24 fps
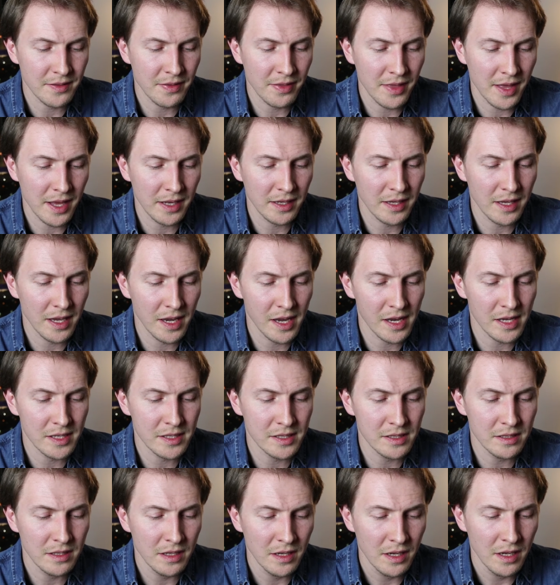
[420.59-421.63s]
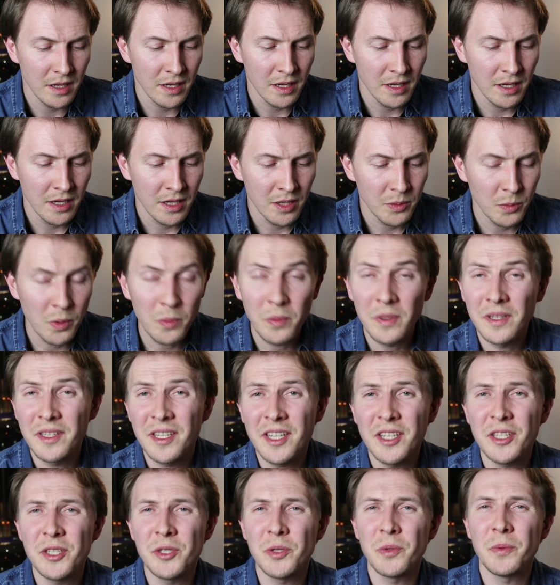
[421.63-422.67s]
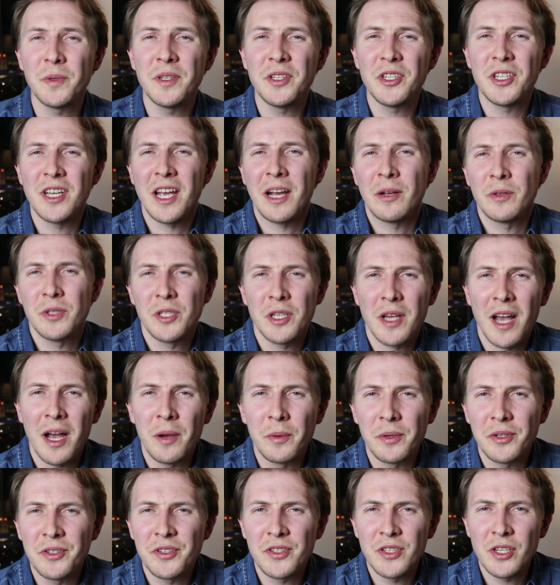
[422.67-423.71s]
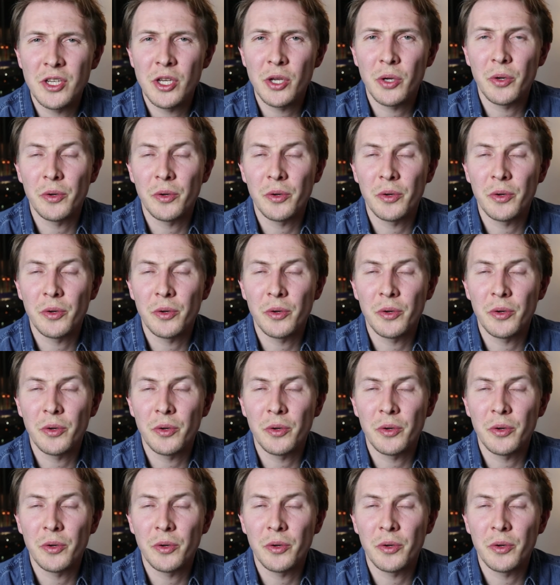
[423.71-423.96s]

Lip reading: in that case we will need to reach out to our senior